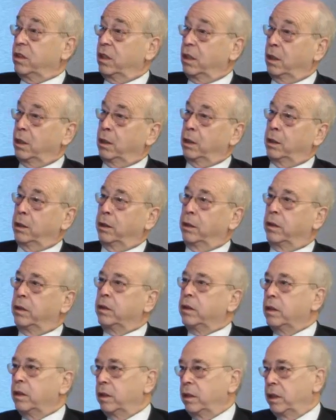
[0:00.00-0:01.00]
uh,
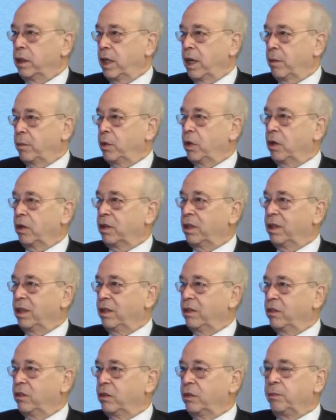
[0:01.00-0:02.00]
the
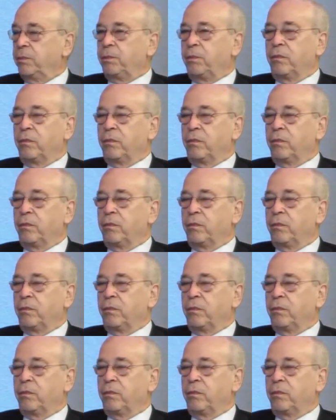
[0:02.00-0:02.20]
abductees